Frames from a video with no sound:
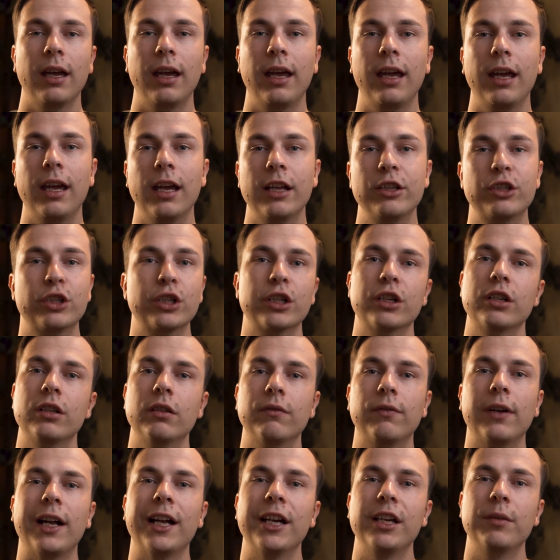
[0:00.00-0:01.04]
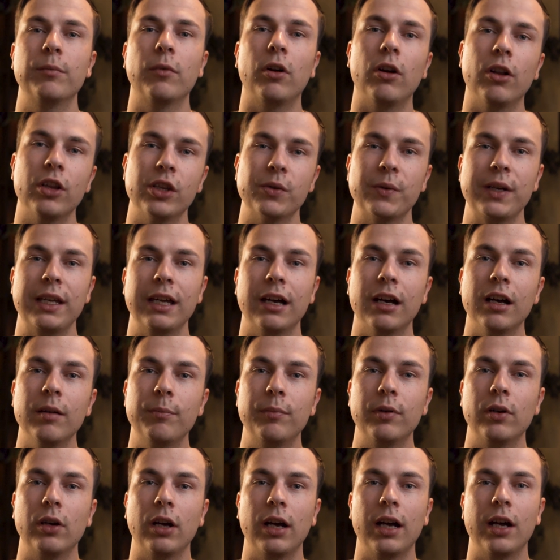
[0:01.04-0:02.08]
and turn the volume all the way
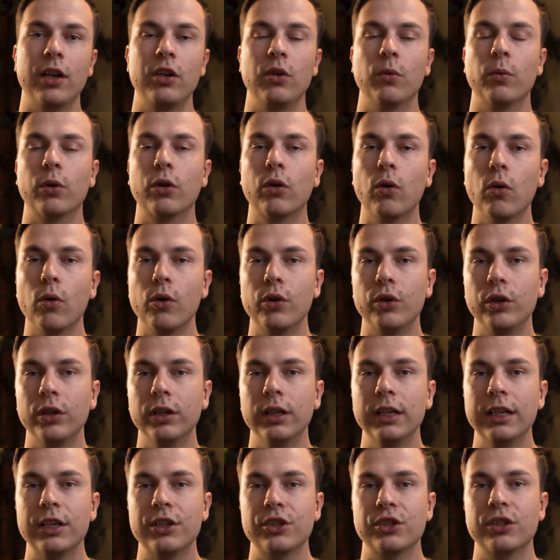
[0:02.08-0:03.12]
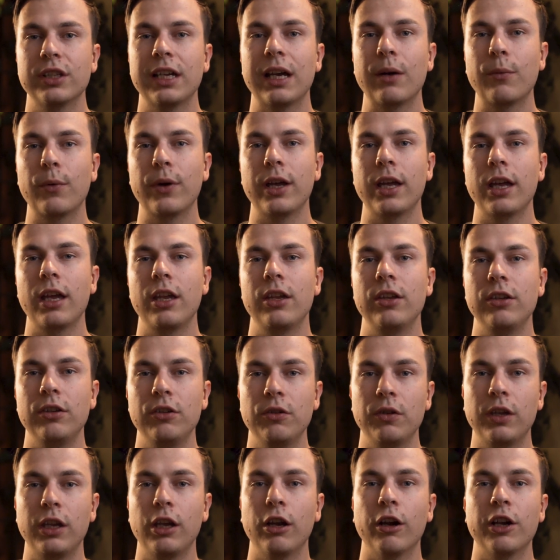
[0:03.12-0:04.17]
up on your recorder so that way
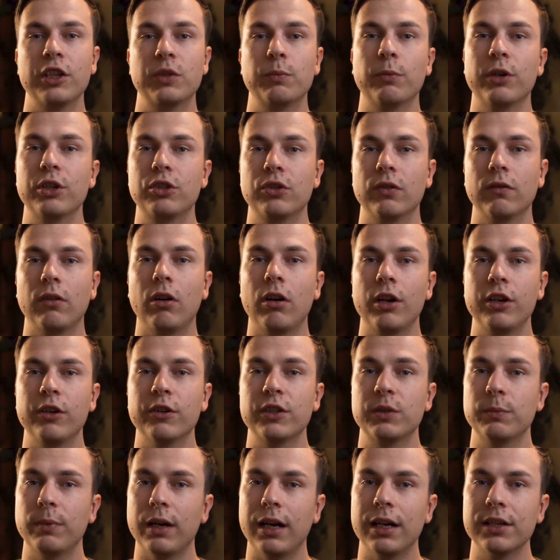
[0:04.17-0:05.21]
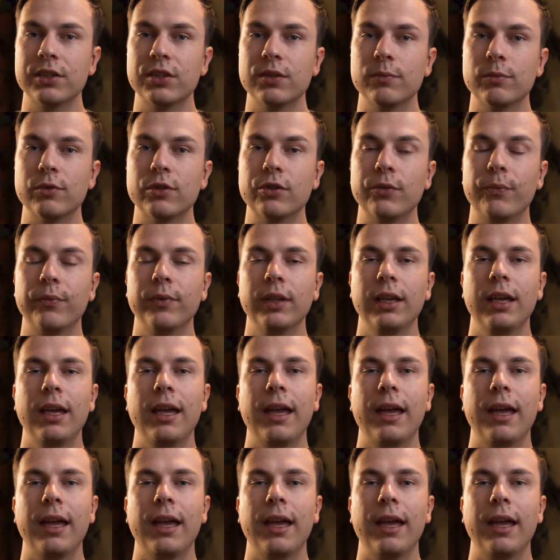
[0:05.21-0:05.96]
you hear as much audio as possible,